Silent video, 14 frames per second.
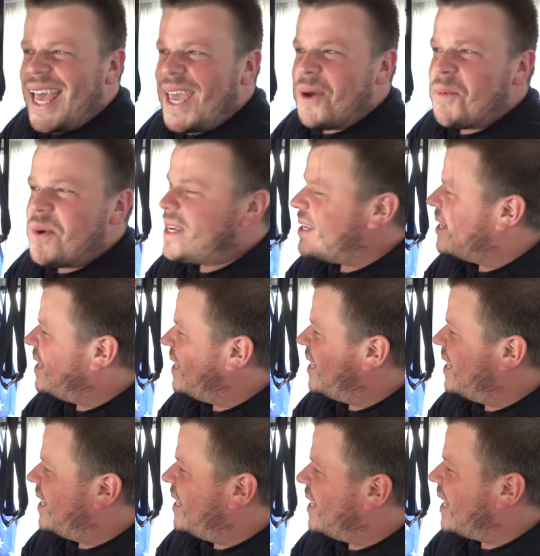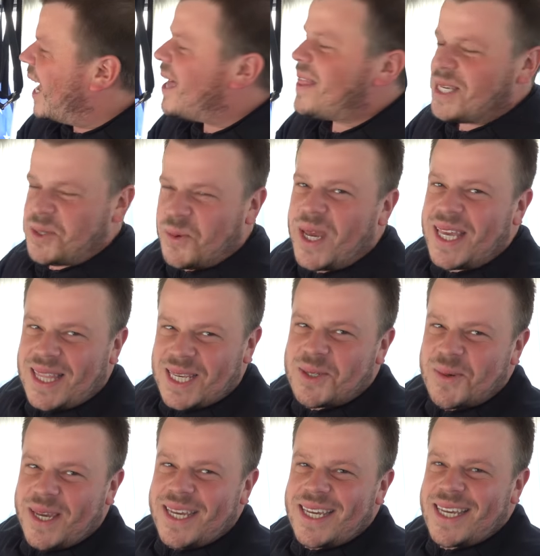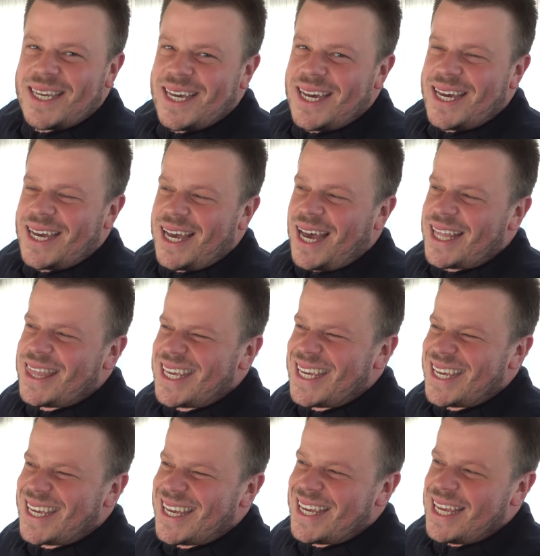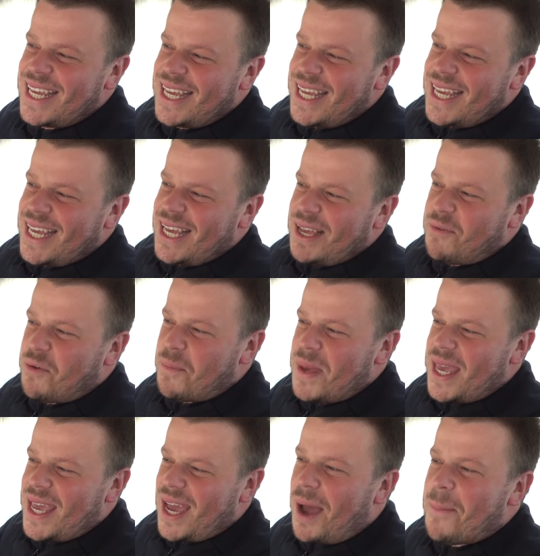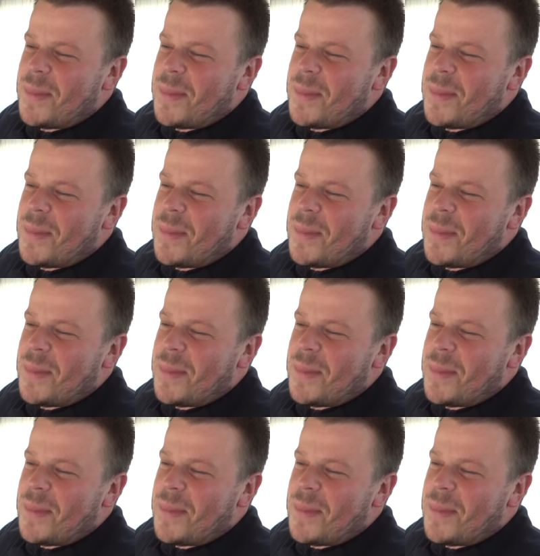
this it, week? Yeah, this week, this week. Yeah, I think for me, I